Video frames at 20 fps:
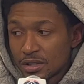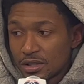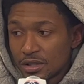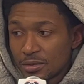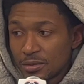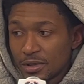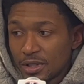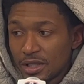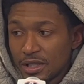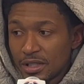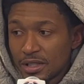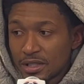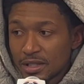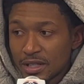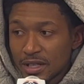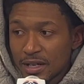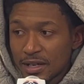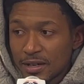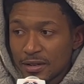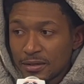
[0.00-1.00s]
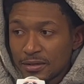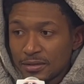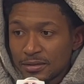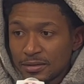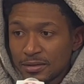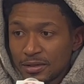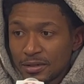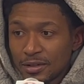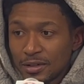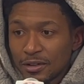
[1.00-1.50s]
to where he is now,
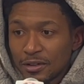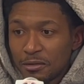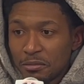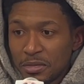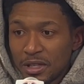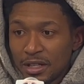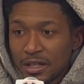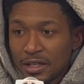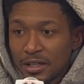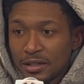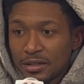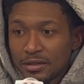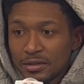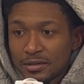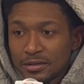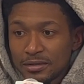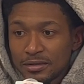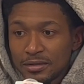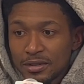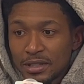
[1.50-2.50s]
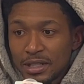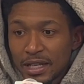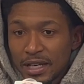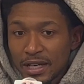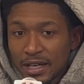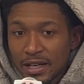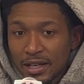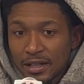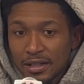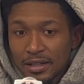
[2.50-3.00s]
a grown man,
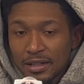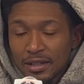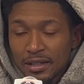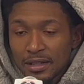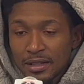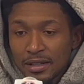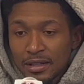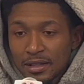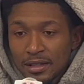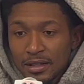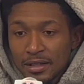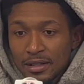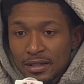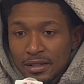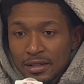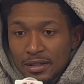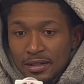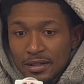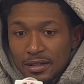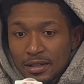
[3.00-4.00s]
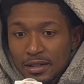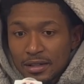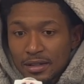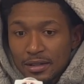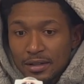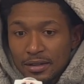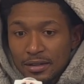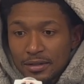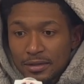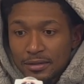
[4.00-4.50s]
dad,
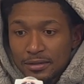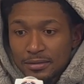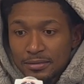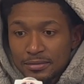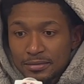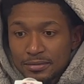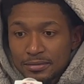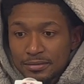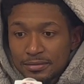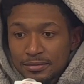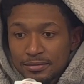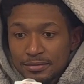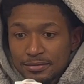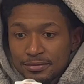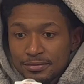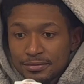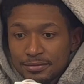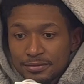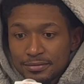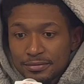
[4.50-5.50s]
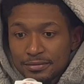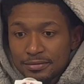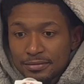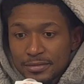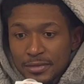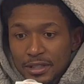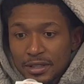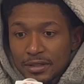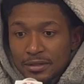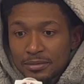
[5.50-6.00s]
um,
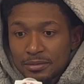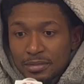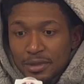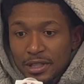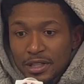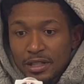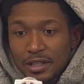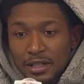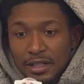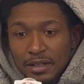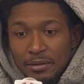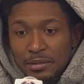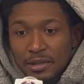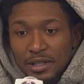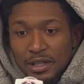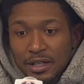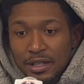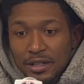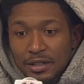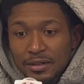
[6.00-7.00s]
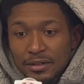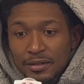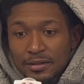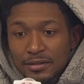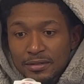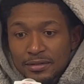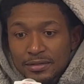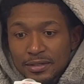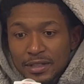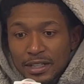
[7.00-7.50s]
playing in the N B
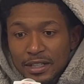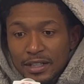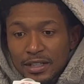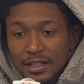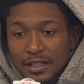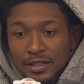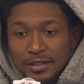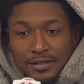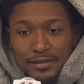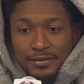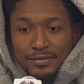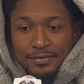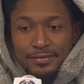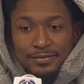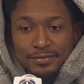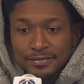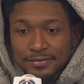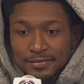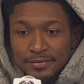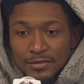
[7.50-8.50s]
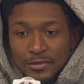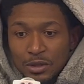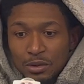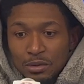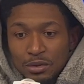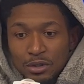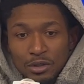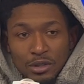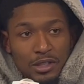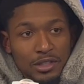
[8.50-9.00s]
A, like, who
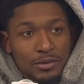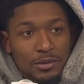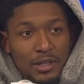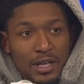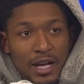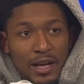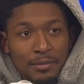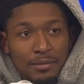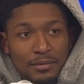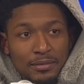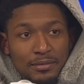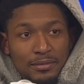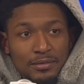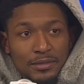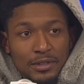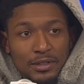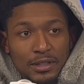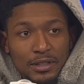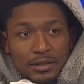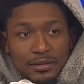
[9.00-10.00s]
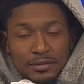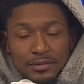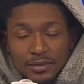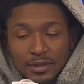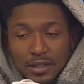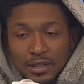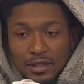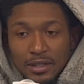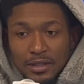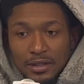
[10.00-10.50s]
knew this would happen, you know?
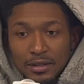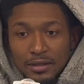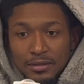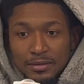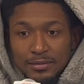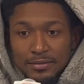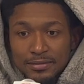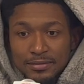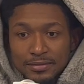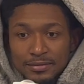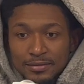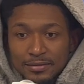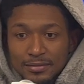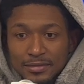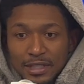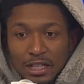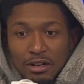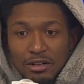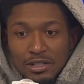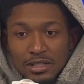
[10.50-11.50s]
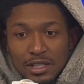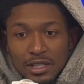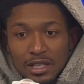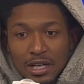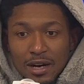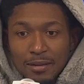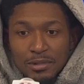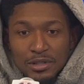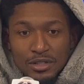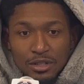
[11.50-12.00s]
Um, now he's getting an
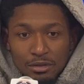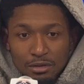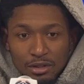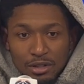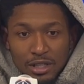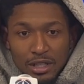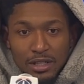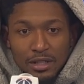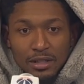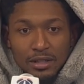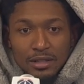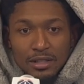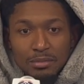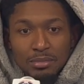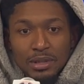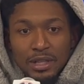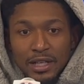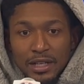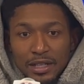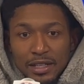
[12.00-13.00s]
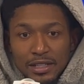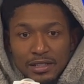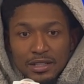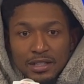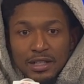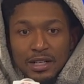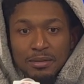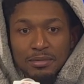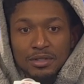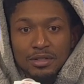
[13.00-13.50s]
opportunity to play, he's getting
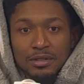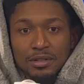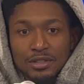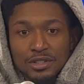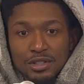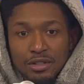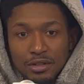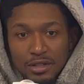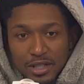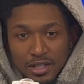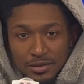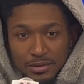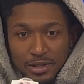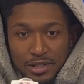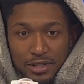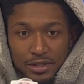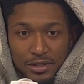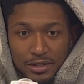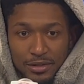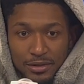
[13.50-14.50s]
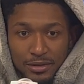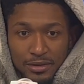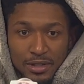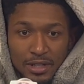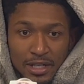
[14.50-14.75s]
an opportunity to showcase what he can do,